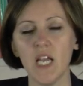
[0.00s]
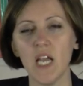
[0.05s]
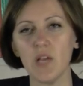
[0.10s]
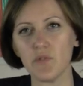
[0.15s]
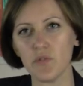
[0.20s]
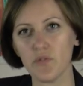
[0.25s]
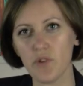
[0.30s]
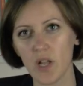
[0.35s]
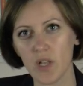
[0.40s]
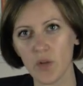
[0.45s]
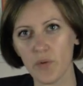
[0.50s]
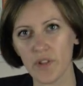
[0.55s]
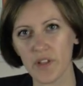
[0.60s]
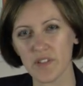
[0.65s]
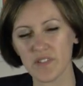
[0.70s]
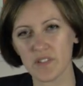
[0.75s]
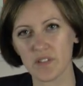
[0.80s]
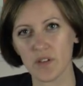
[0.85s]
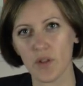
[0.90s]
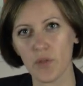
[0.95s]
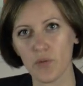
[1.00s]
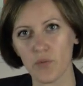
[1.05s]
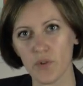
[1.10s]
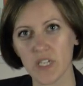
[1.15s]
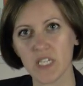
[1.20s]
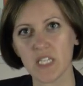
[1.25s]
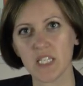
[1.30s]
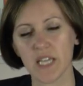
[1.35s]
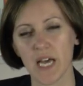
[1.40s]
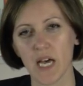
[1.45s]
If you follow these
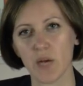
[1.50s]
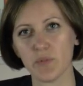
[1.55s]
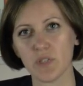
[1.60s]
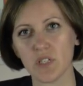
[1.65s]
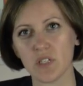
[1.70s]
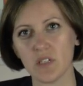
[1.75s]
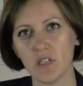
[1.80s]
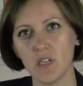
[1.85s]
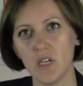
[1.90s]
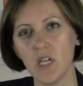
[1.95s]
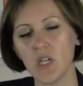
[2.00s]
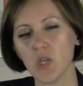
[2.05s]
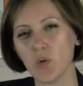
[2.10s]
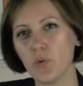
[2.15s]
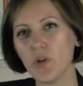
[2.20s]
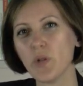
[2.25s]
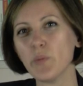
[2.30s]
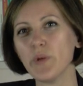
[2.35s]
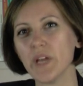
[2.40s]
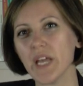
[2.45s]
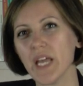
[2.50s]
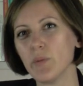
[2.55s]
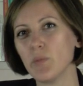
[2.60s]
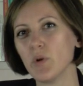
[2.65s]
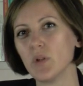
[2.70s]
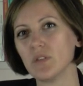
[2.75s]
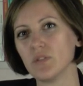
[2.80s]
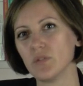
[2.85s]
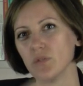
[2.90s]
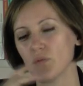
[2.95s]
three steps, you will be
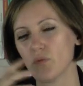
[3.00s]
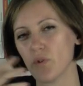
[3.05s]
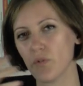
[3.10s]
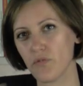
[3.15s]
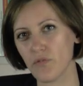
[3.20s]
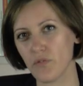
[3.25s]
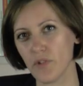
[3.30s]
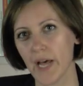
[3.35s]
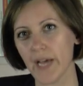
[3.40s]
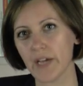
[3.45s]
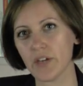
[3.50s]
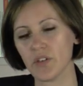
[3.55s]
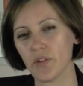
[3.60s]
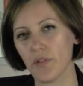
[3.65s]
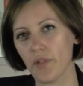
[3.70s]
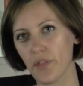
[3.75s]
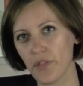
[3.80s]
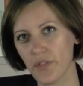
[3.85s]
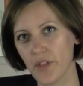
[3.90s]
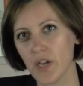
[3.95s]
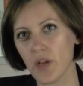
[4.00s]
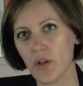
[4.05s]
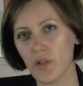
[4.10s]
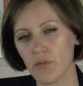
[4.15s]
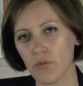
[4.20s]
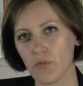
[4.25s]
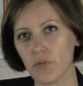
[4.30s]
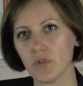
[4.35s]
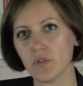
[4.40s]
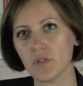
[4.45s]
able to reflect and think
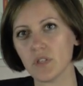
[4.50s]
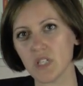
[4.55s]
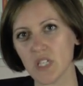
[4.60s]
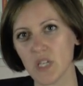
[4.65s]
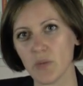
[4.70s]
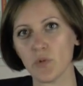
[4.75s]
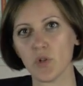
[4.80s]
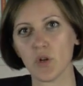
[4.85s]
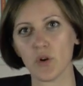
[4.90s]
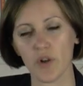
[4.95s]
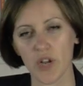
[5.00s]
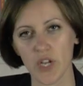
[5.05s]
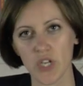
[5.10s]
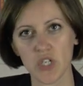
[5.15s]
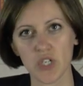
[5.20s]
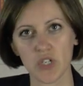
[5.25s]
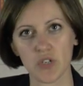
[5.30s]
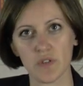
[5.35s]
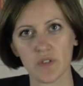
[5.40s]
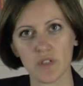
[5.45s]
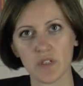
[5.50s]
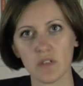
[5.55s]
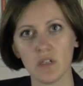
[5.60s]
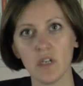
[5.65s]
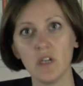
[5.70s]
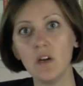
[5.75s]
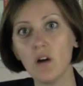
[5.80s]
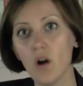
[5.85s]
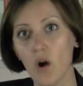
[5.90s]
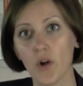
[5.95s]
through similar issues
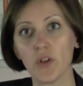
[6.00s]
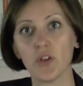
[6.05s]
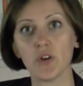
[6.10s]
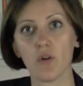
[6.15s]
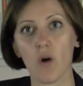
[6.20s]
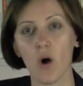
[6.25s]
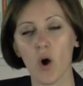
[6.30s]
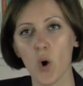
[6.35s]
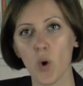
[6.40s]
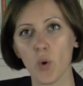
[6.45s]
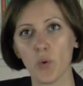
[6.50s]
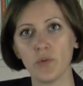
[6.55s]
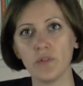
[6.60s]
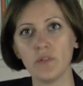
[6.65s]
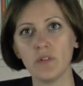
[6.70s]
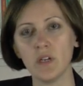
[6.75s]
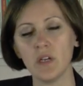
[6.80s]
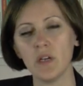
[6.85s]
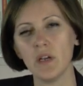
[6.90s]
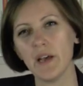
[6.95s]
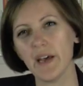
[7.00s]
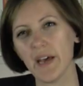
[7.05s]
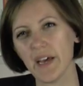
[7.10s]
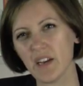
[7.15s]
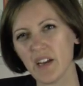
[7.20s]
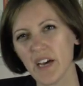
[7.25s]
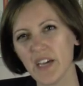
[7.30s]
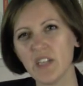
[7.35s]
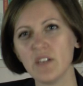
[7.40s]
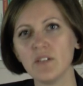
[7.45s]
on your own
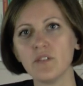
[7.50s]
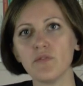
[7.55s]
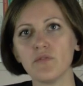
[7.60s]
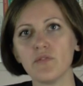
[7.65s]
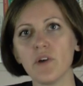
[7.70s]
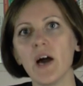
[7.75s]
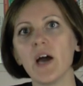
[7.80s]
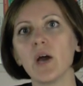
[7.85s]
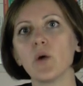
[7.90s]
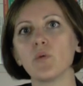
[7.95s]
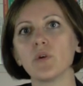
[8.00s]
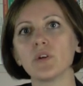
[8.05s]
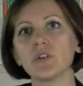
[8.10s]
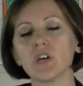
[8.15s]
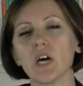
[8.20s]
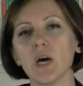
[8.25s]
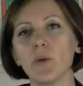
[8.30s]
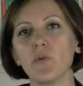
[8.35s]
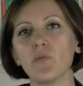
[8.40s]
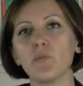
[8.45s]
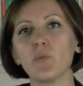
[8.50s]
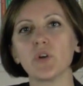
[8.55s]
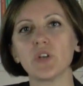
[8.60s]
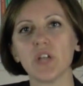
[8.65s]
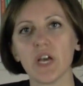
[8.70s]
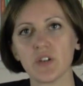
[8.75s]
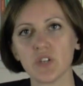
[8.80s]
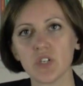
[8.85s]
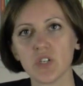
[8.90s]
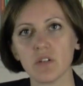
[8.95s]
and identify what type of
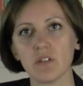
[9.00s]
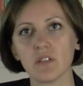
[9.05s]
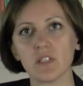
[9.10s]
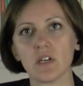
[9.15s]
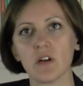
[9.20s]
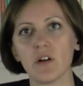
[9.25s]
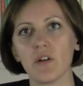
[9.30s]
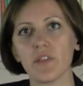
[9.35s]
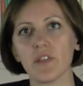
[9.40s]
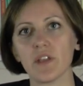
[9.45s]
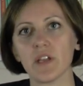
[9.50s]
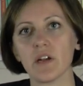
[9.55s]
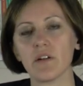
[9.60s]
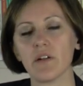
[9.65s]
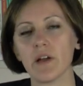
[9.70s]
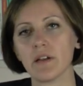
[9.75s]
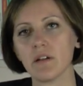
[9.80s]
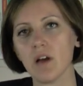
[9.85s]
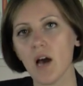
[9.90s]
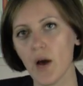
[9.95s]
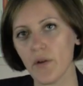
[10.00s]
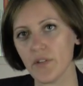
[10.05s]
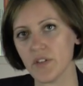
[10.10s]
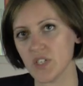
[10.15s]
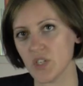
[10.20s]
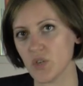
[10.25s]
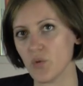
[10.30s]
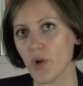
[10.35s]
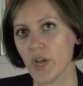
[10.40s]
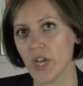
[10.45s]
potentials are there and how the
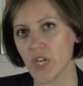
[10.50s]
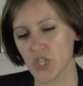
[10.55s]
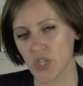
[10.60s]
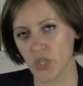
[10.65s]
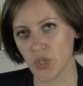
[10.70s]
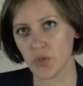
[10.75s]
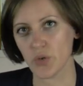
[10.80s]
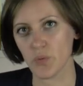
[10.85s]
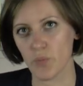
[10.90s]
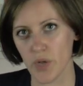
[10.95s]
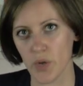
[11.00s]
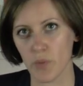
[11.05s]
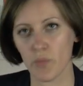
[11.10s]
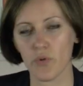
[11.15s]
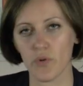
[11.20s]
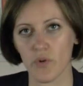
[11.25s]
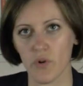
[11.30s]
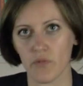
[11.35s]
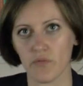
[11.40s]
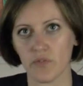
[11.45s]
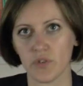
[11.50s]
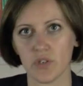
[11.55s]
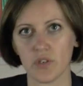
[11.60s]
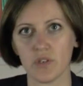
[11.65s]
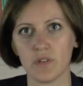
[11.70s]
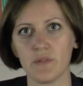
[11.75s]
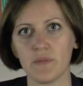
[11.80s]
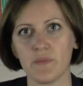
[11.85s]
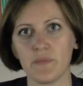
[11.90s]
situation could be improved.